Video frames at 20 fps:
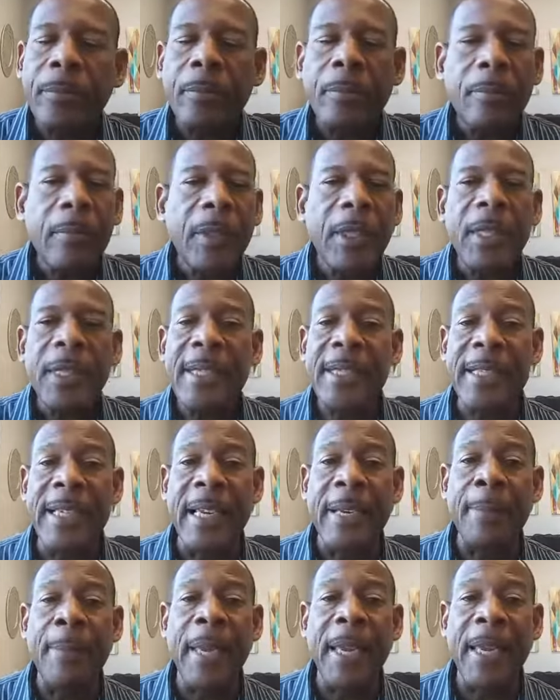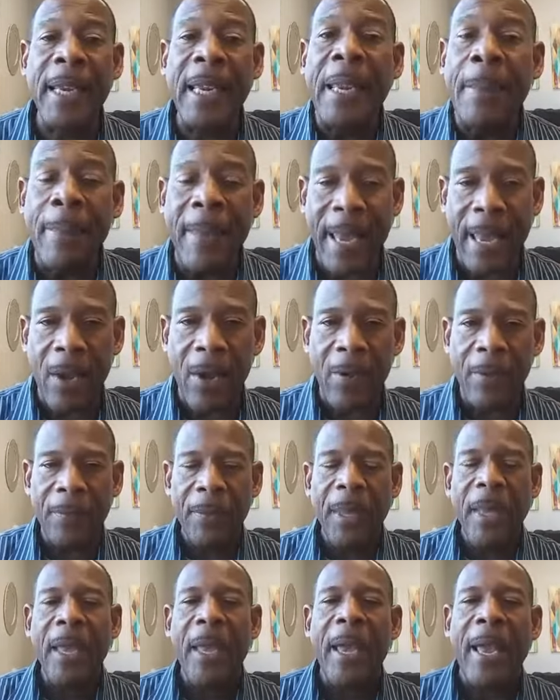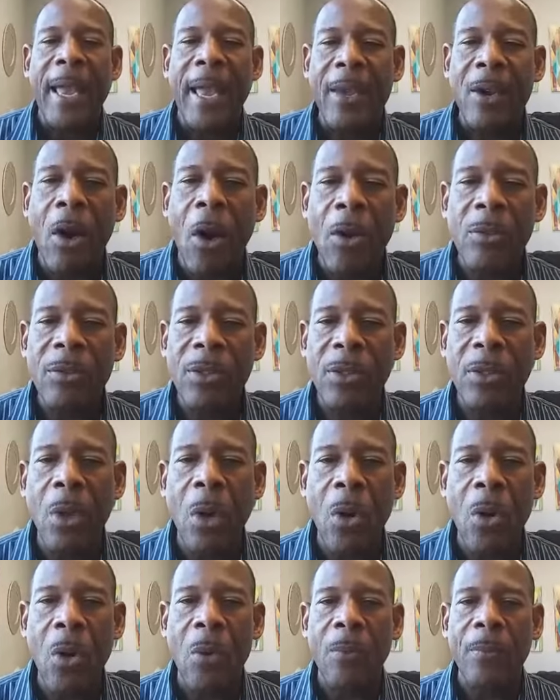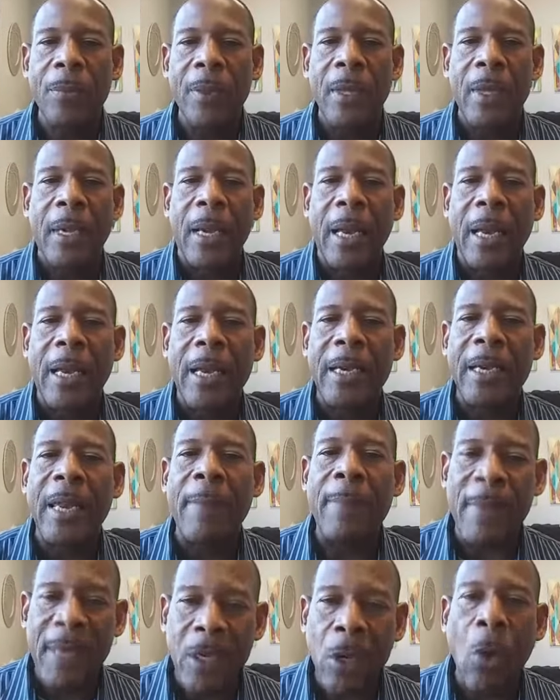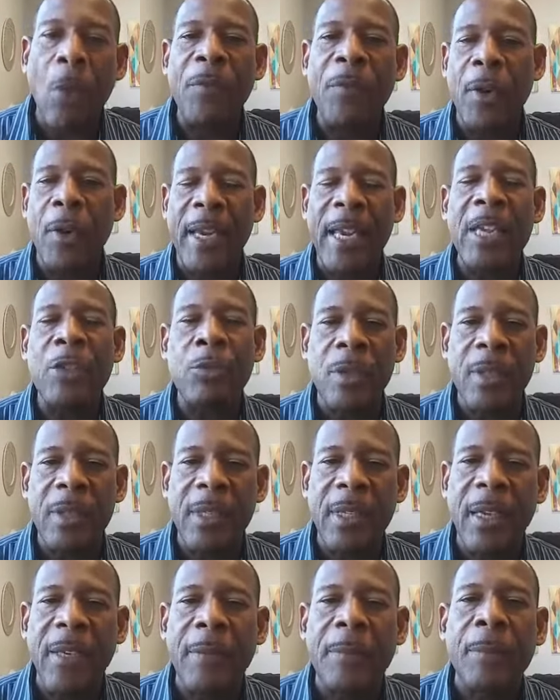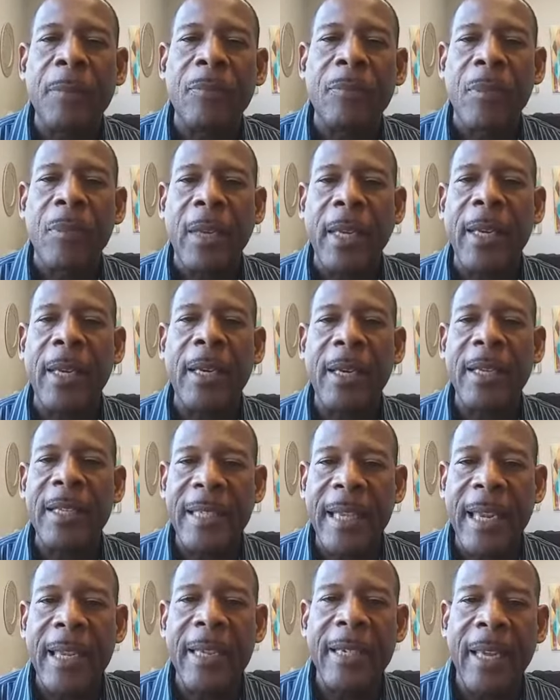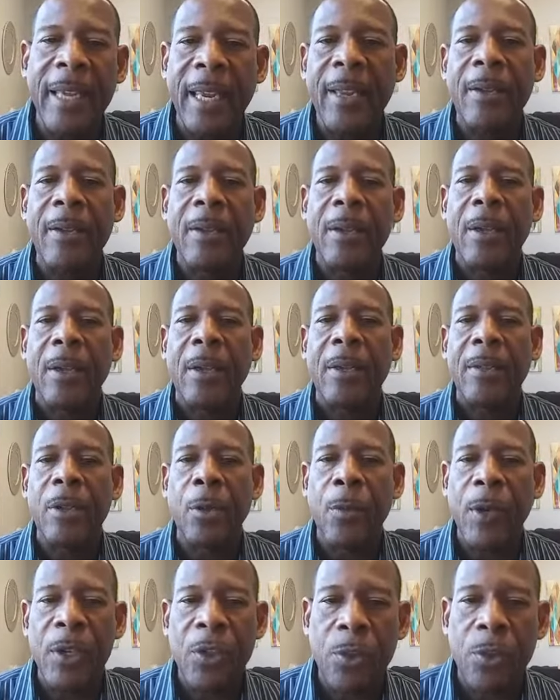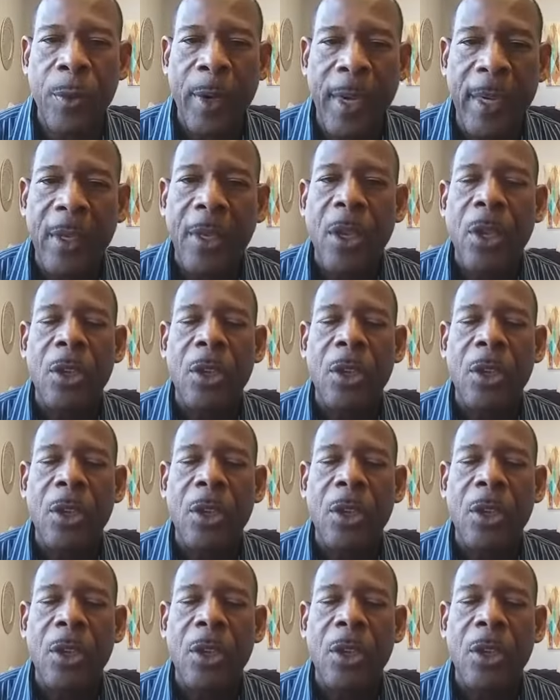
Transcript: send me an email and also let me know if you're interested in attending the retreat.